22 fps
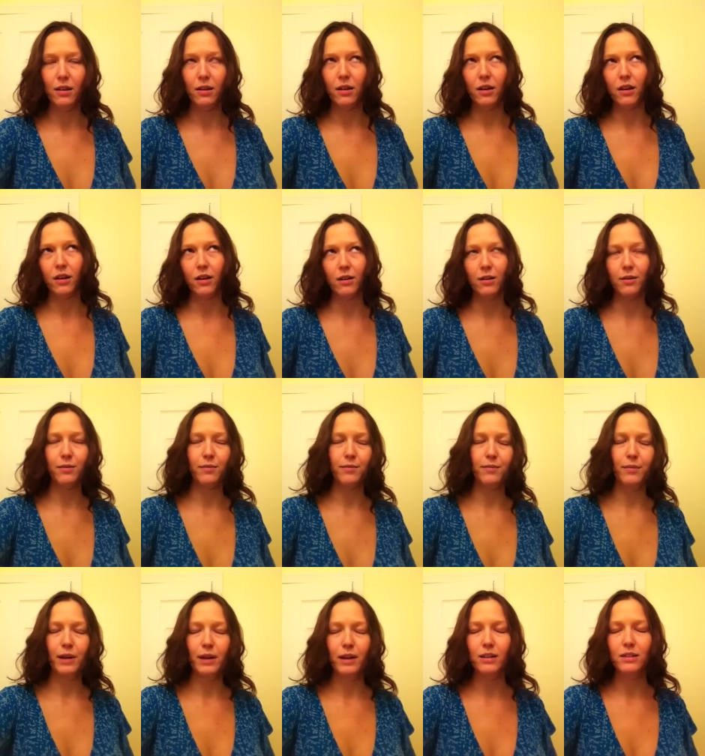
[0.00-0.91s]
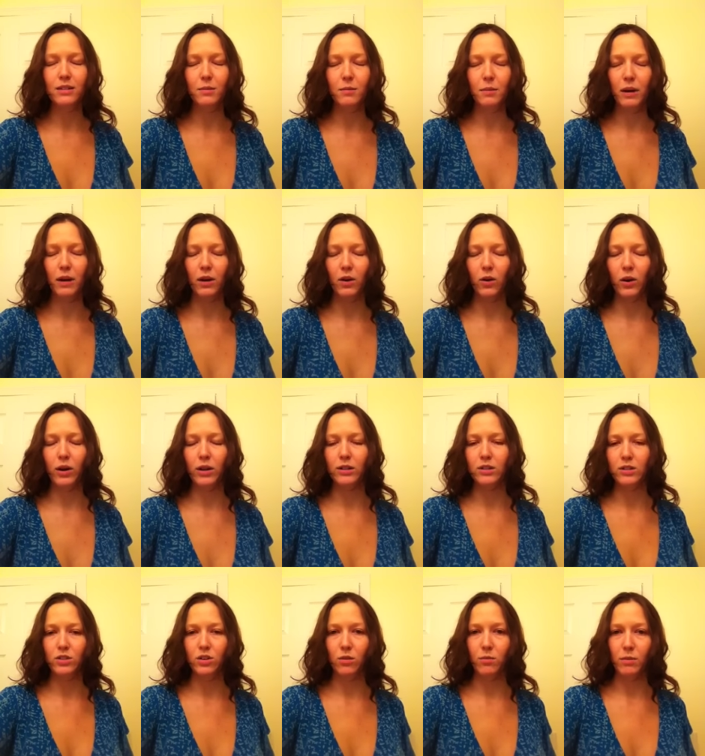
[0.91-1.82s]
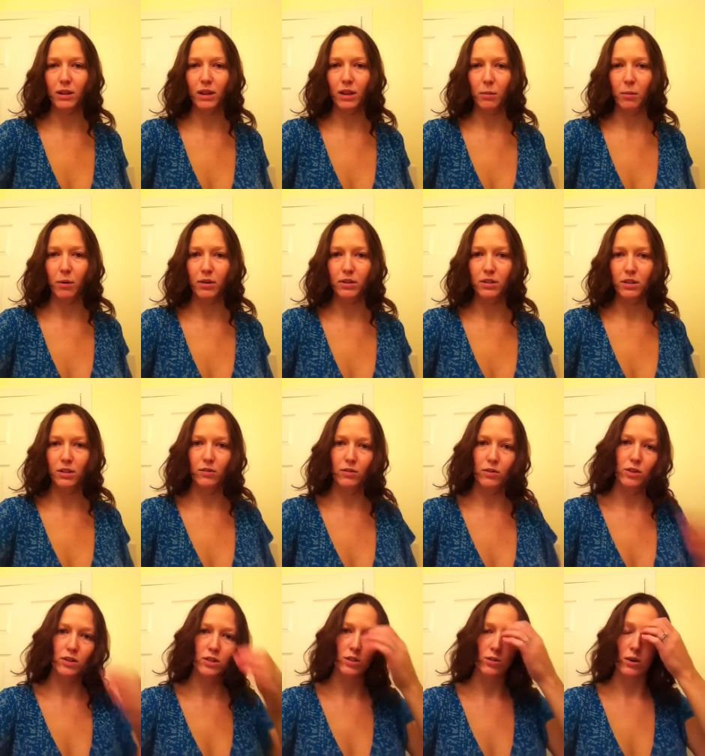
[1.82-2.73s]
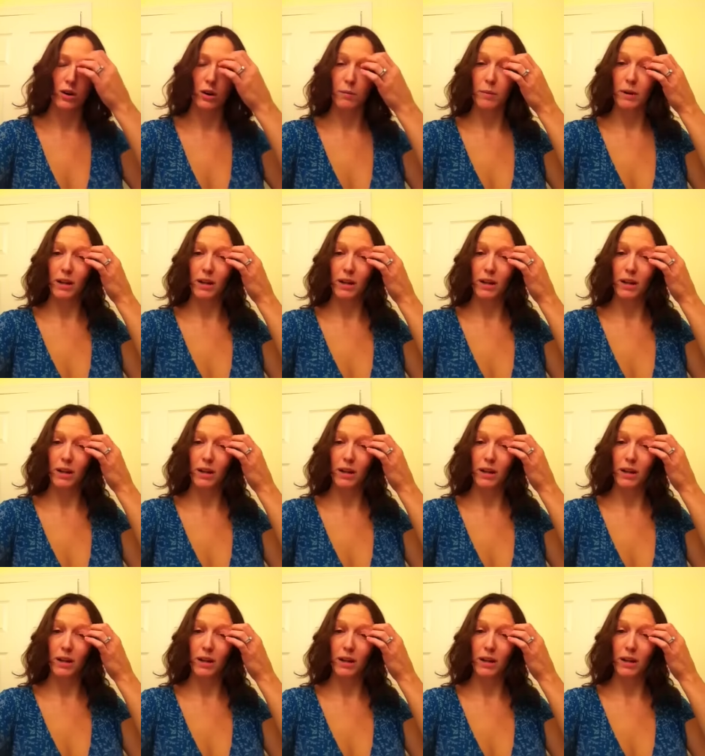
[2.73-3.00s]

uh, I guess I'm going to go ahead and start my labor and delivery story.